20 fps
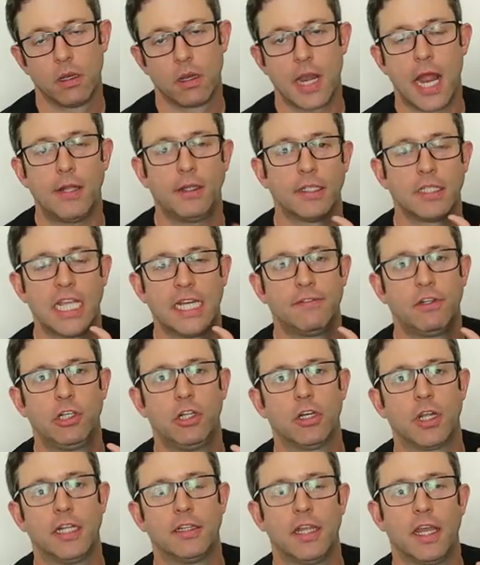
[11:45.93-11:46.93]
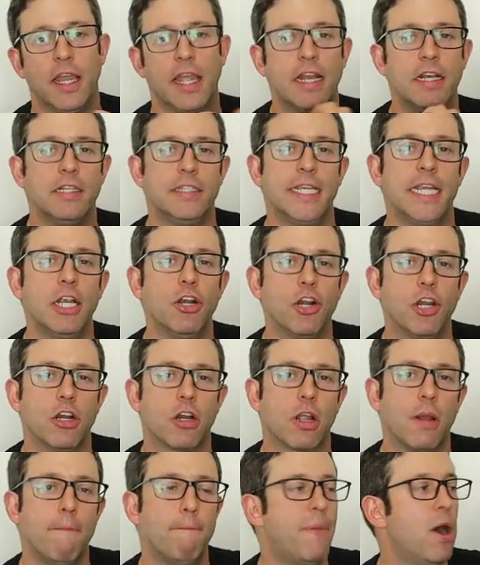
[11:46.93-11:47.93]
Now let's have a look at the
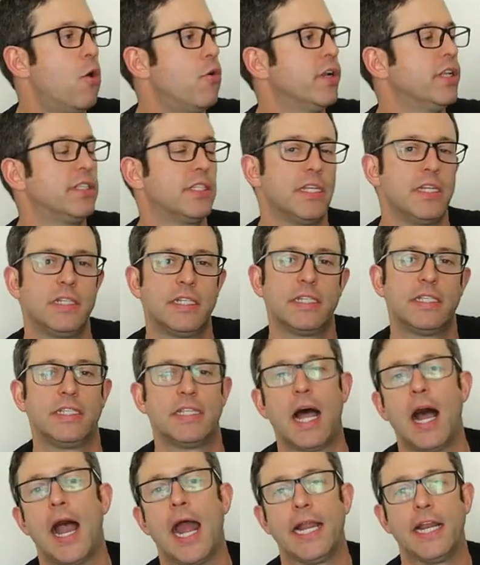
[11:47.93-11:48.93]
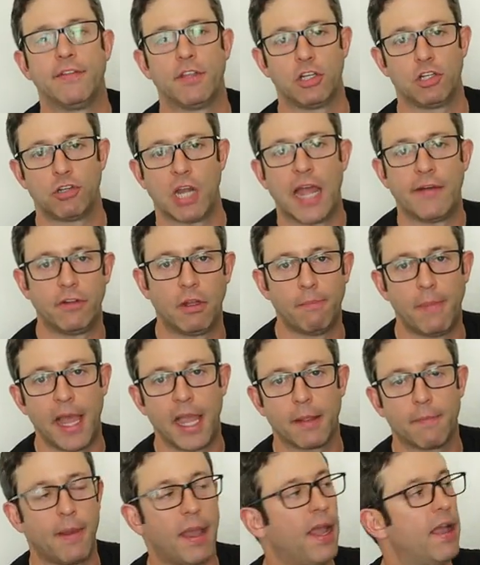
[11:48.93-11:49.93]
interior components and design in the travel
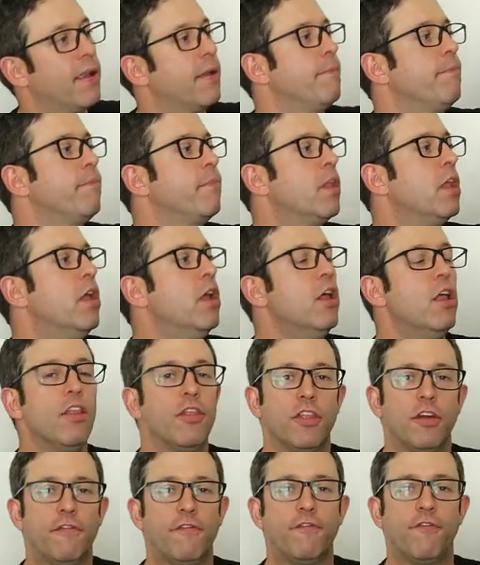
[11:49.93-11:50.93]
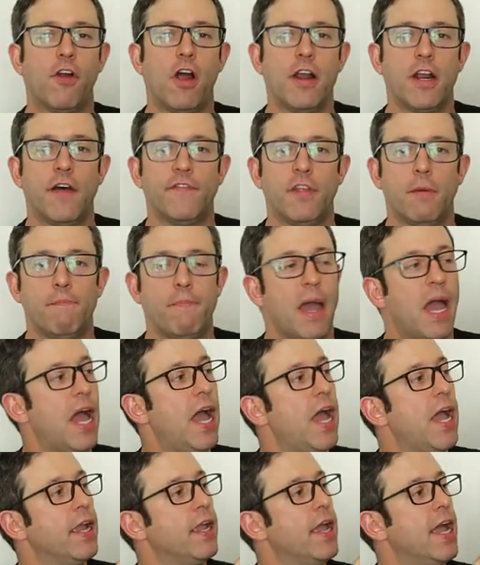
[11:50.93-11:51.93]
backpack. The front of the
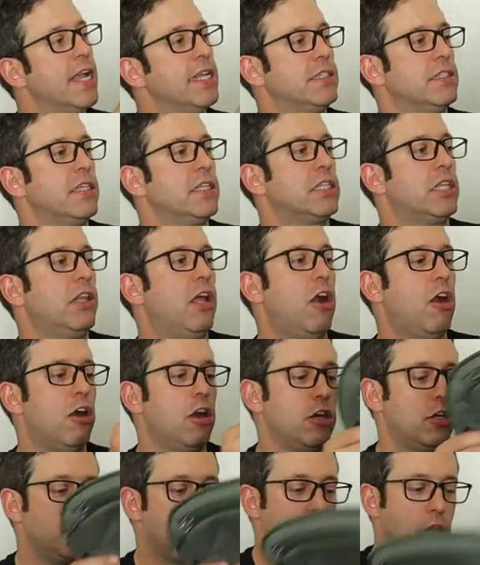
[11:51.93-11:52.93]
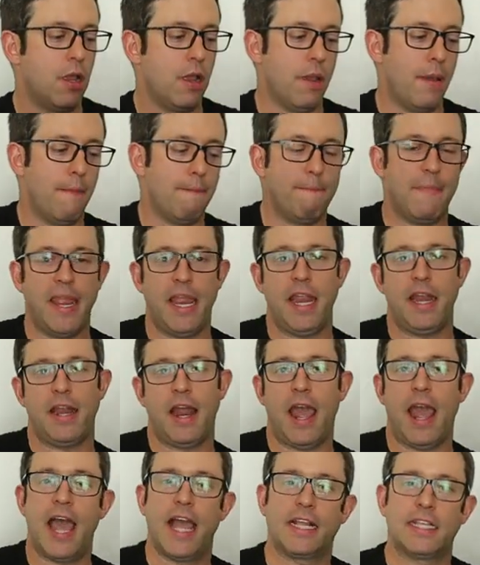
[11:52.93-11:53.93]
bag has this large
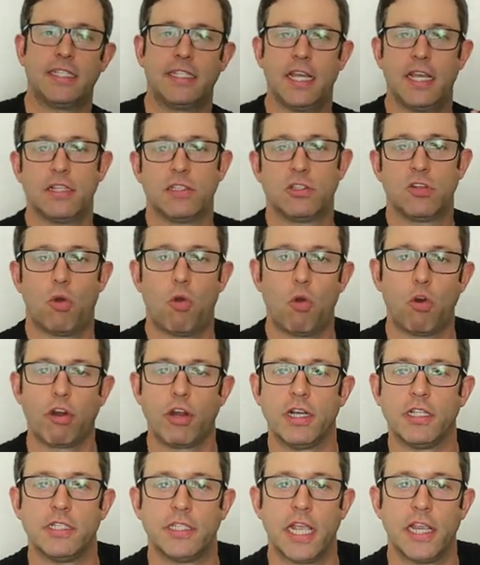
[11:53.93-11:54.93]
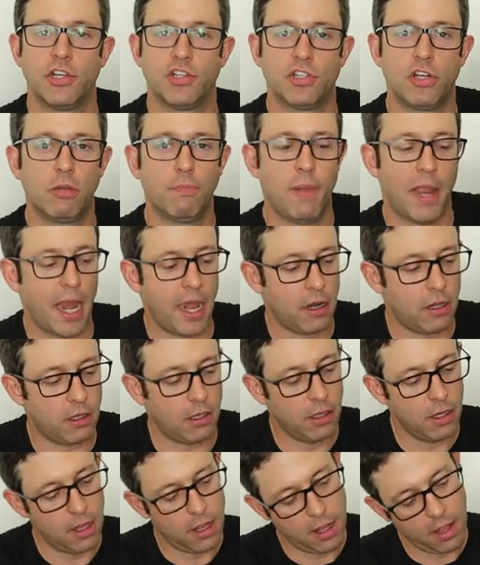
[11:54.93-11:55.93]
main access organizational
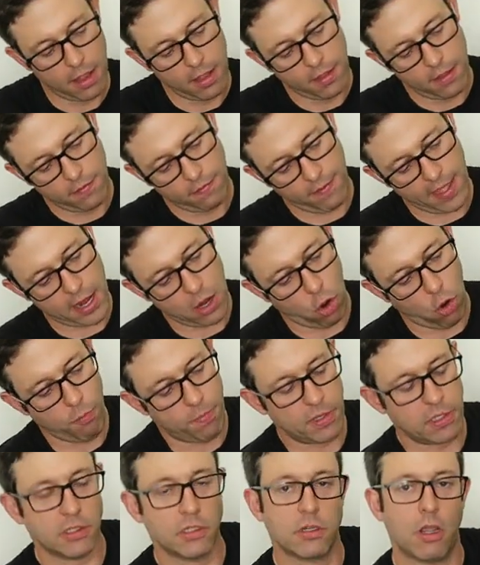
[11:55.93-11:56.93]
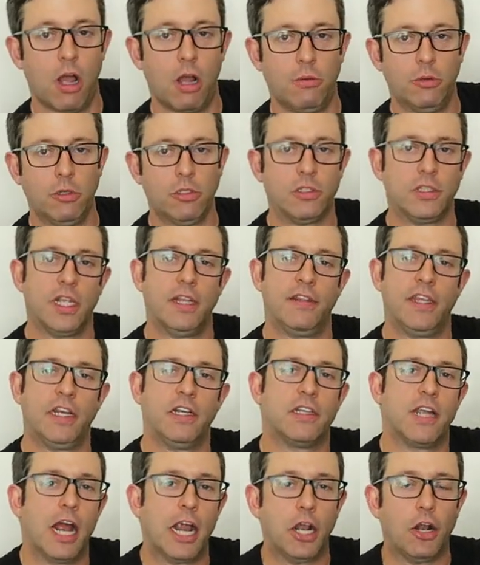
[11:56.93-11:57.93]
panel that opens almost the
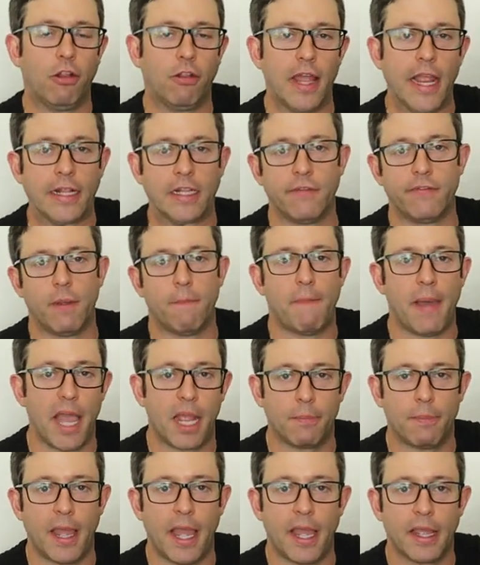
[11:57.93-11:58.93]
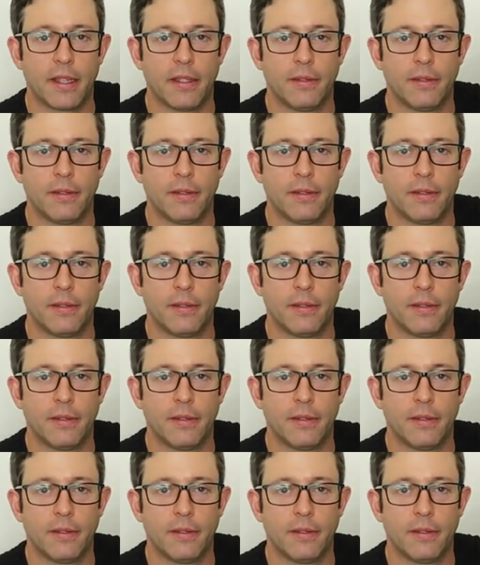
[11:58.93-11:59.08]
entire length of the backpack.